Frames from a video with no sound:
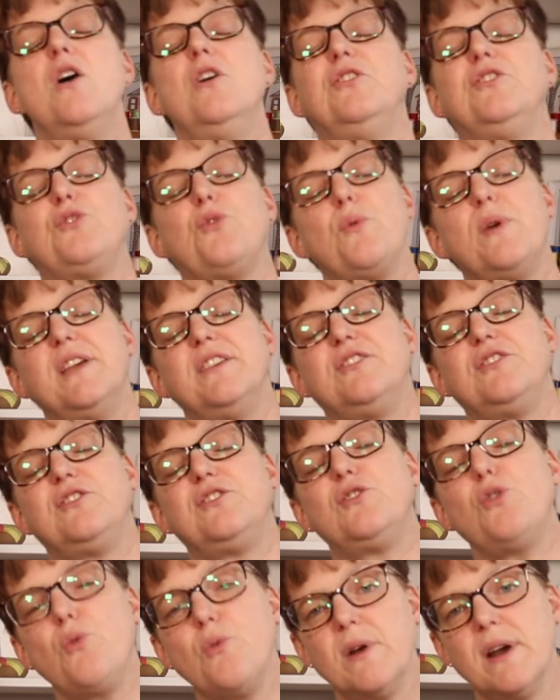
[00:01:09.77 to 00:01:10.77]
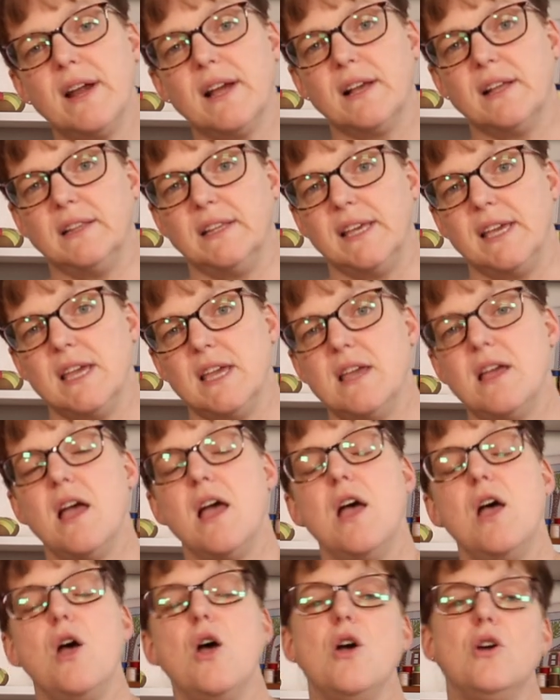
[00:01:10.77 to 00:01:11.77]
So historically,
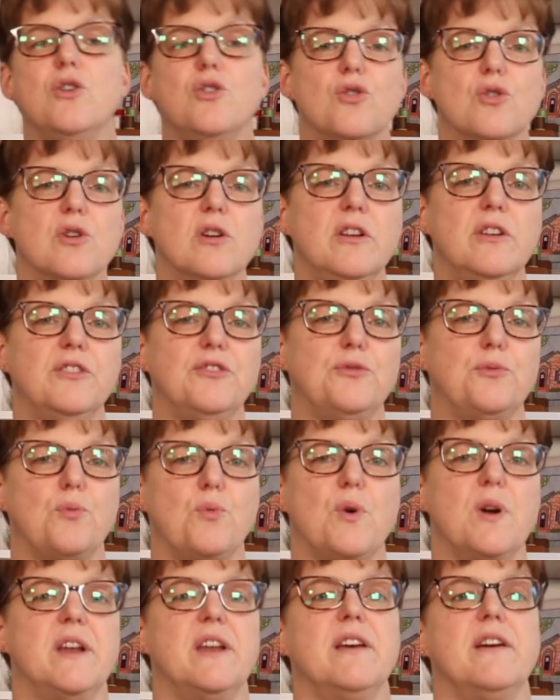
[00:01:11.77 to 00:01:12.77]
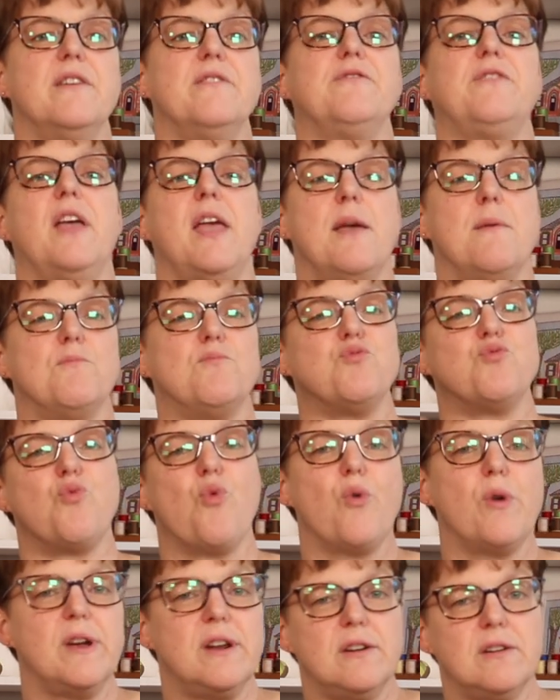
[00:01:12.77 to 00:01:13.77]
girls would have
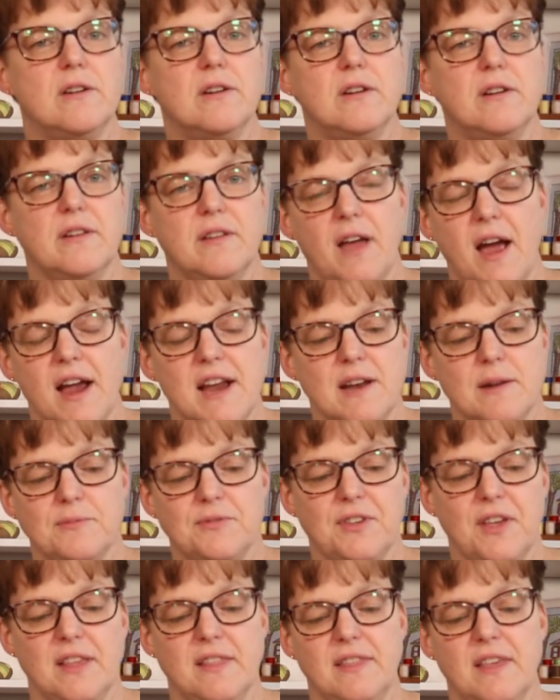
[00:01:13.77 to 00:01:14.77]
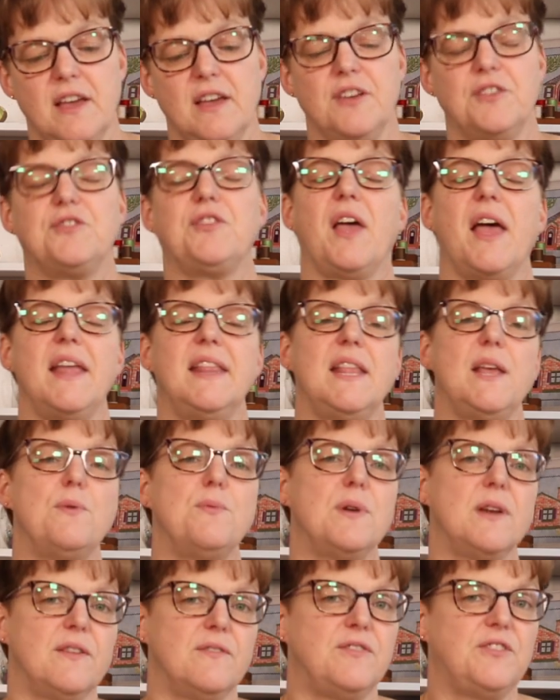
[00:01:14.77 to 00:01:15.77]
embroidered items like this and they
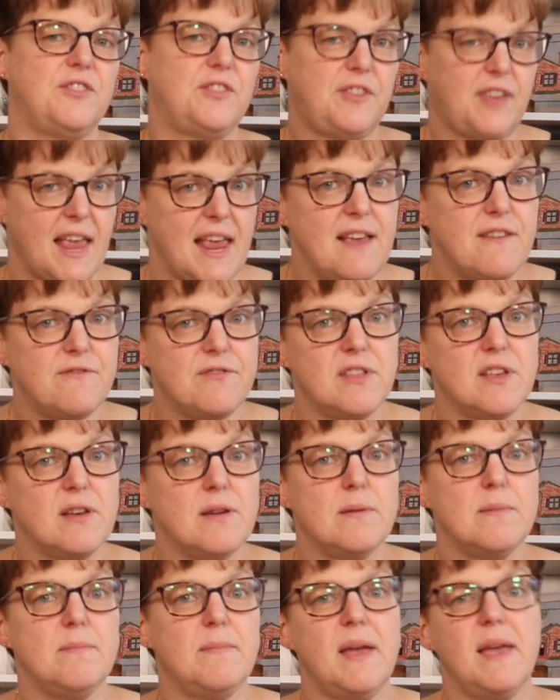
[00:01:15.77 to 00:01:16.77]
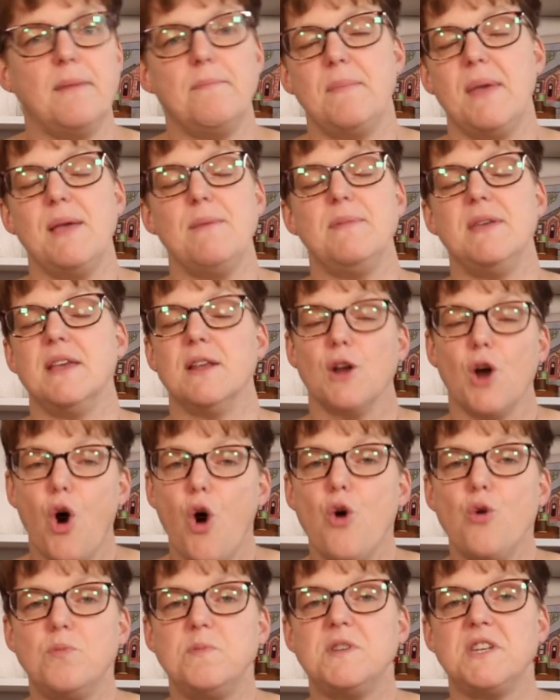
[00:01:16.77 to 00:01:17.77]
would have saved them, maybe in a
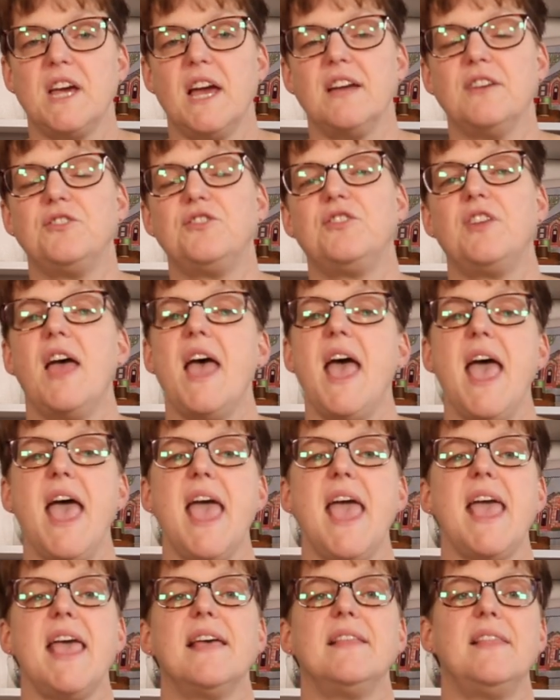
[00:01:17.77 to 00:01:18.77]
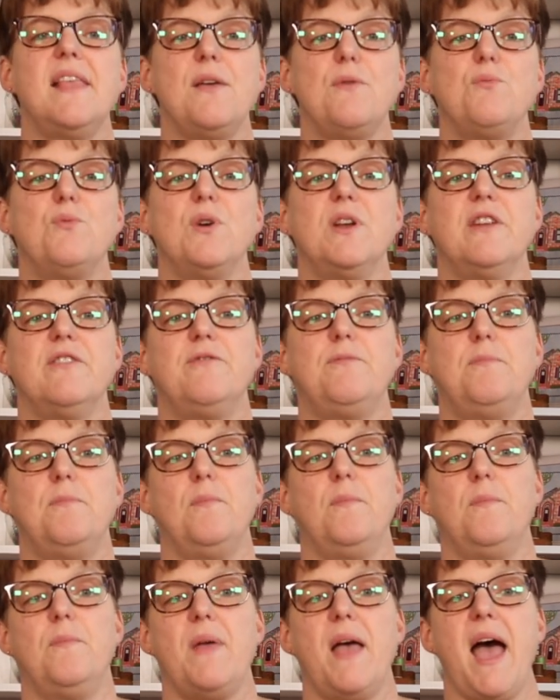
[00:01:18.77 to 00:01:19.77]
hope chest, and they would have
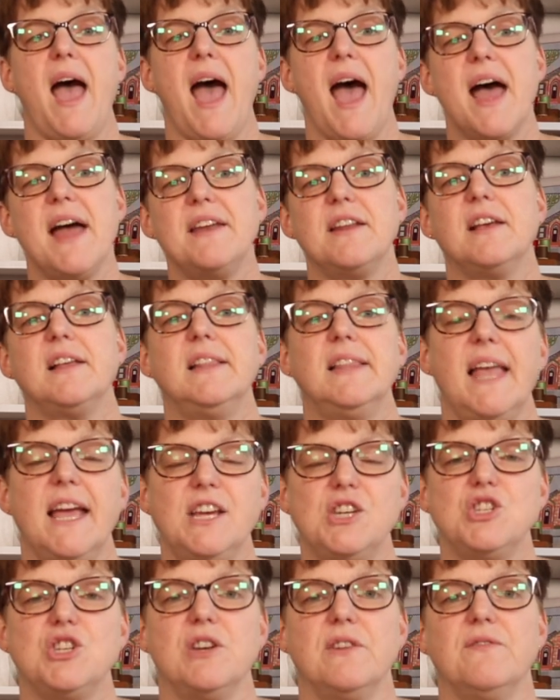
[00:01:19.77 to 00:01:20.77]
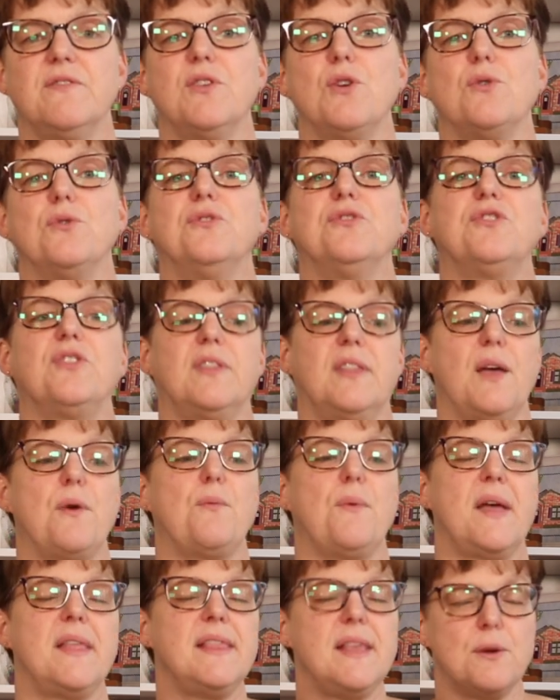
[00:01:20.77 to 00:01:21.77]
had a collection of those so that
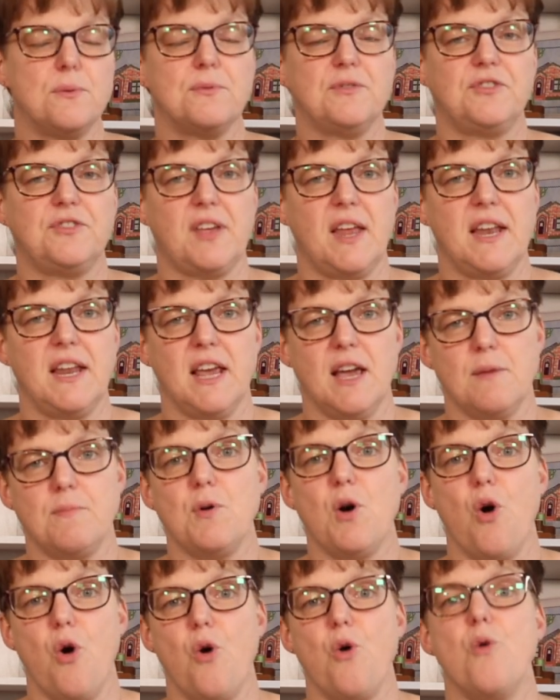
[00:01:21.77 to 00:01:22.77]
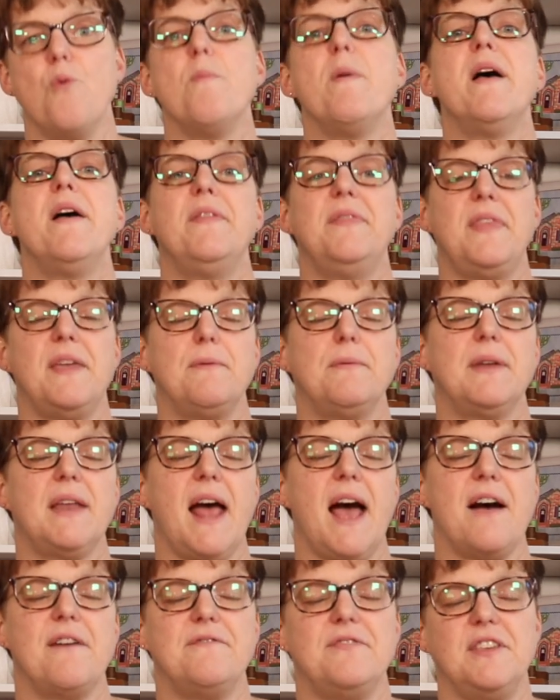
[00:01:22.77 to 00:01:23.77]
when they were setting up a home, they would
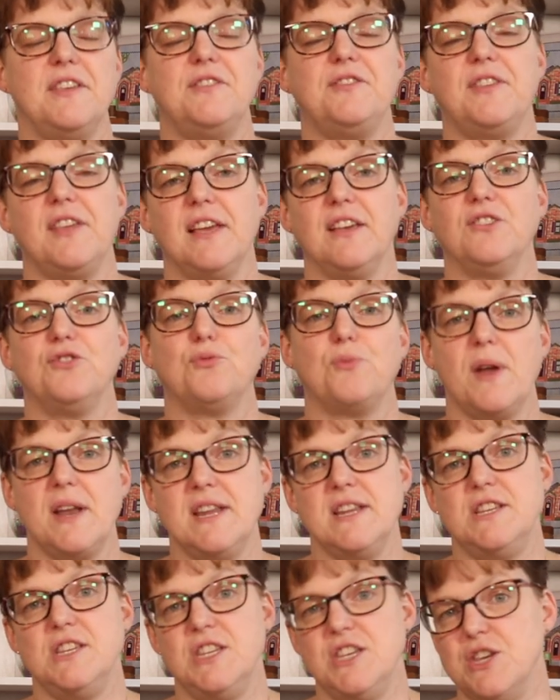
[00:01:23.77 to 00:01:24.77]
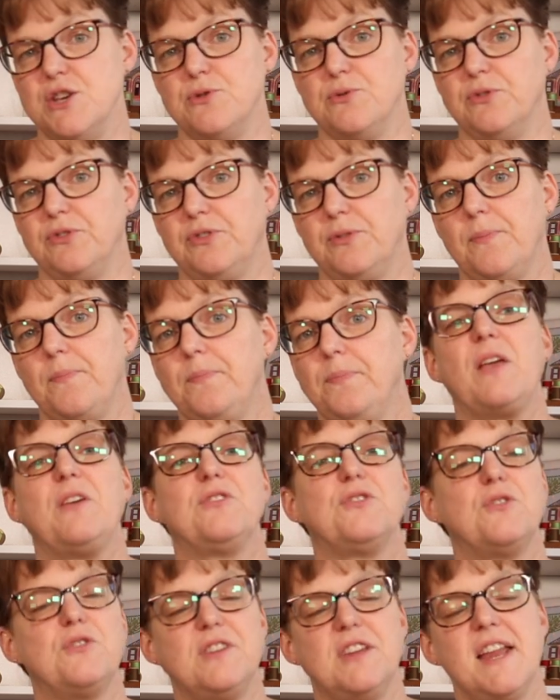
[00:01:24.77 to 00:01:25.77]
have these things ready to use.
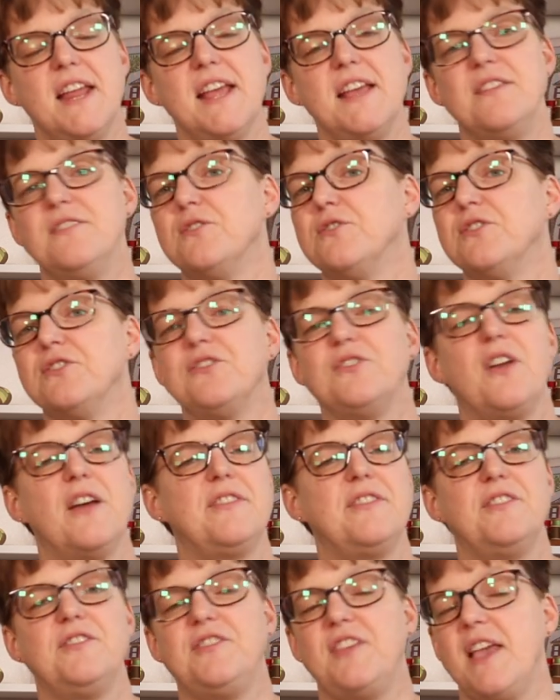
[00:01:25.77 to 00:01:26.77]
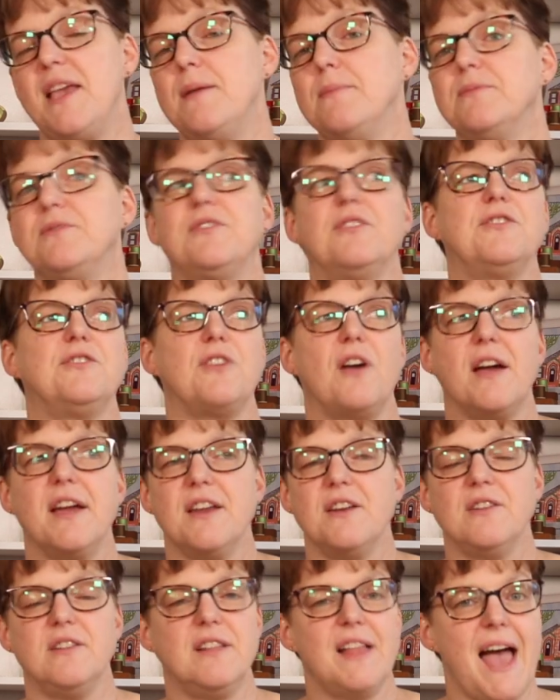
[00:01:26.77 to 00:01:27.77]
So today there is not the same
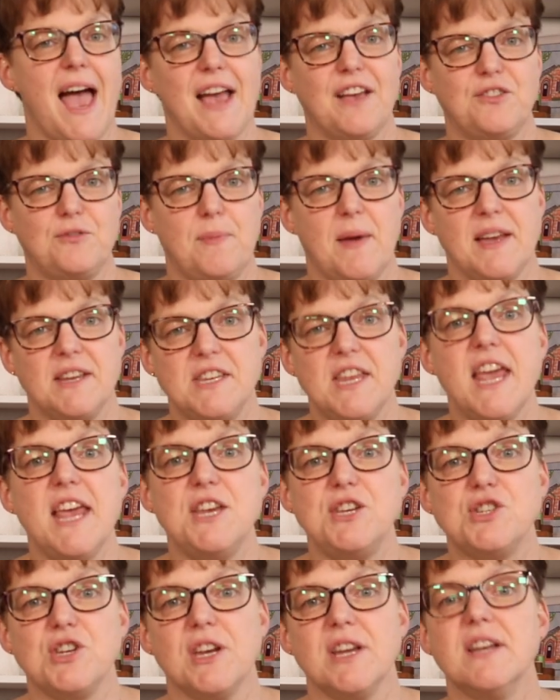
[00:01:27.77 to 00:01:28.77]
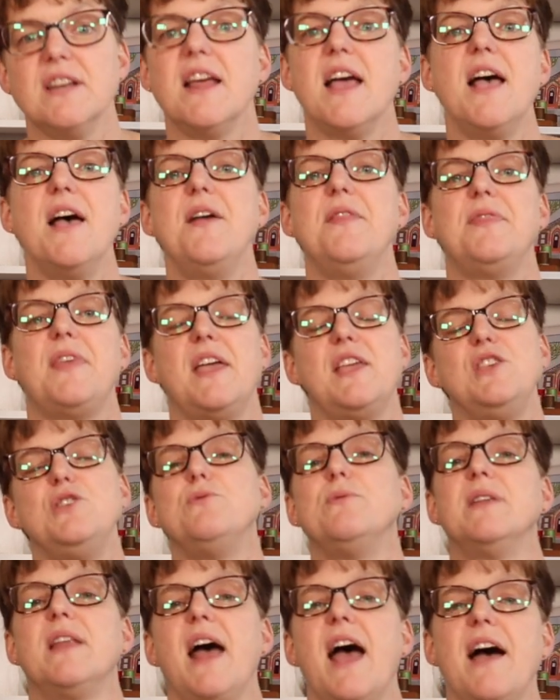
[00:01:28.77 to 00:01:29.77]
societal expectation that
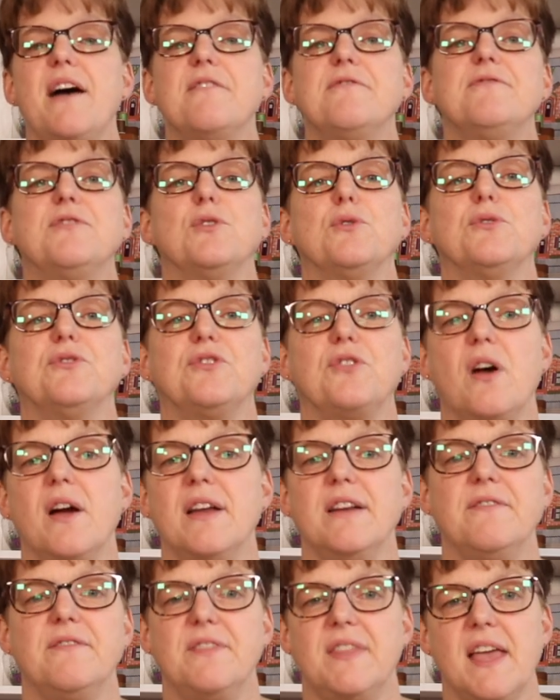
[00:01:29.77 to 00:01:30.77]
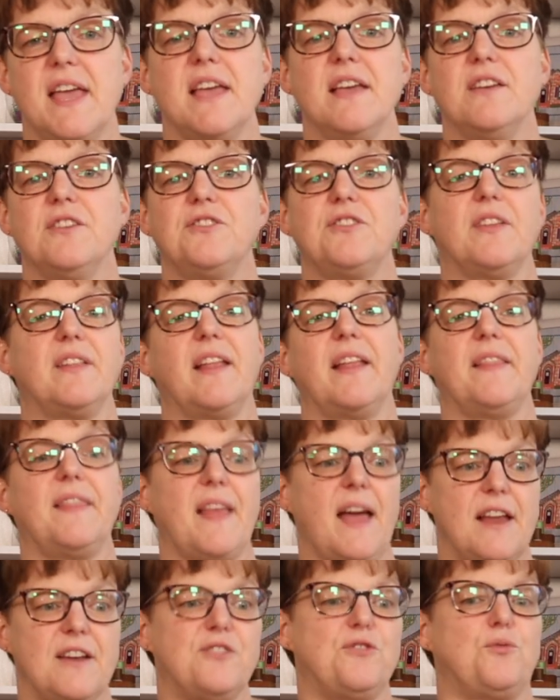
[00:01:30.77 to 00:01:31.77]
you would have those kind of things and that
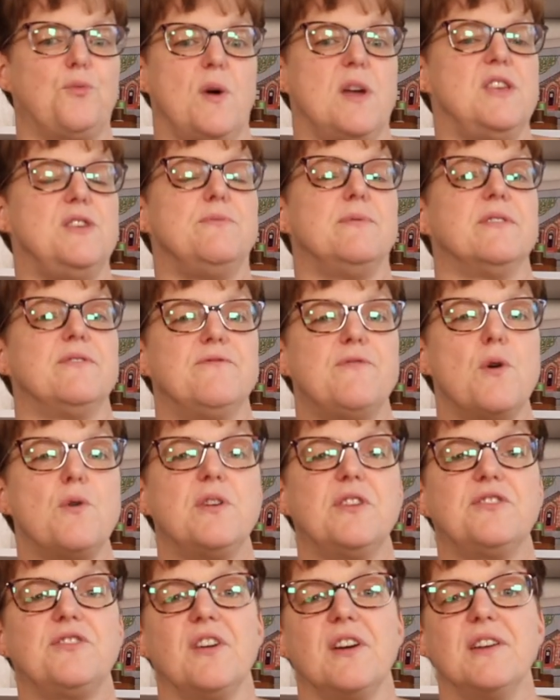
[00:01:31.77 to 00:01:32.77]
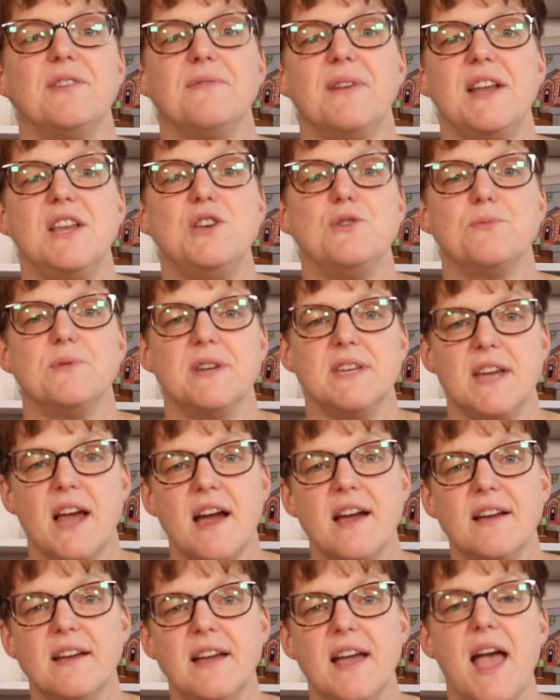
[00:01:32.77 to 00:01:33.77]
that is what you would focus on when you were
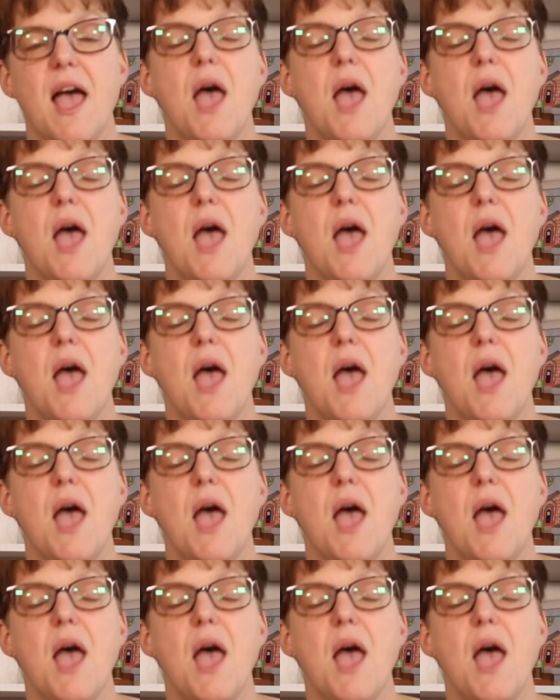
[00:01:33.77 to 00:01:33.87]
young,